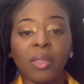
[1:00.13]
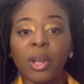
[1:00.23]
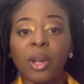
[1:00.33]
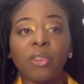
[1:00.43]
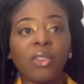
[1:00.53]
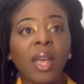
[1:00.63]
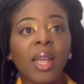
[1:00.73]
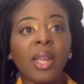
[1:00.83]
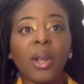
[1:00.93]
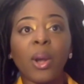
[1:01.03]
There's,
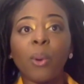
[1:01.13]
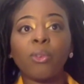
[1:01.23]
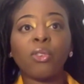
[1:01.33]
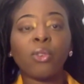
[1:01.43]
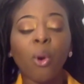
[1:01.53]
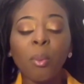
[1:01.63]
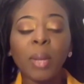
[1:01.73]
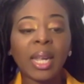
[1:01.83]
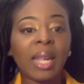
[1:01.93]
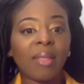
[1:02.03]
you know, so
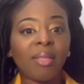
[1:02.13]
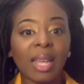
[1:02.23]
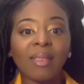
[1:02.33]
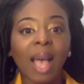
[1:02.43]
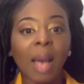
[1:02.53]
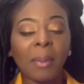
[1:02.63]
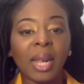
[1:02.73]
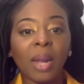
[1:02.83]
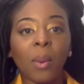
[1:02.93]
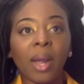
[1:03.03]
many things
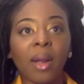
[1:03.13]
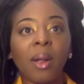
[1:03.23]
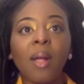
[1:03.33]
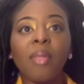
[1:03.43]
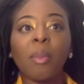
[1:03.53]
happening where the